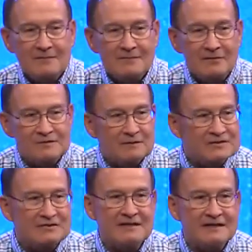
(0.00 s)
Those of
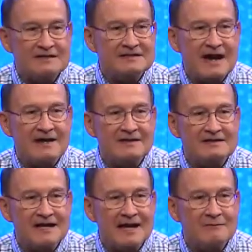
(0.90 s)
us on the inside of the
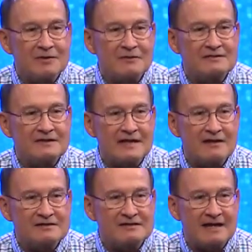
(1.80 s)
asylum, those on the
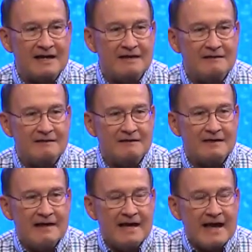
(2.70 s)
outside.
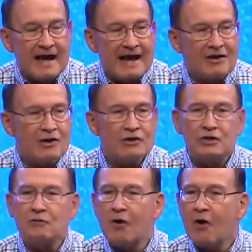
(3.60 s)
And I don't know who
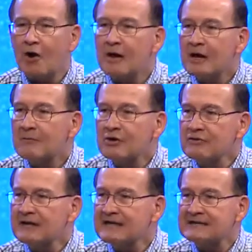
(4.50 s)
you are, but are you
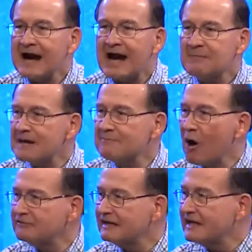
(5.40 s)
getting tired of being
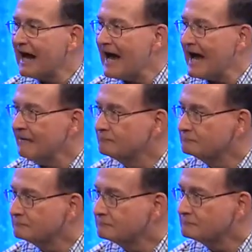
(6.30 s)
poked in the eye?
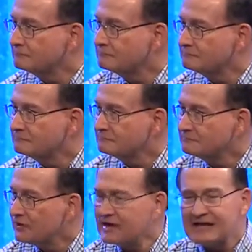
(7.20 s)

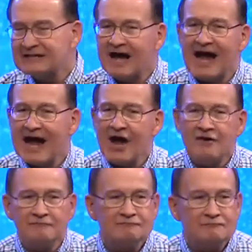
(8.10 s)
You getting tired?
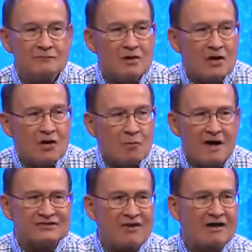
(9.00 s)
Why don't
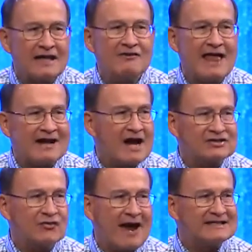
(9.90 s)
you start living like us
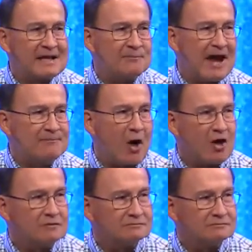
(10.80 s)
crazy people?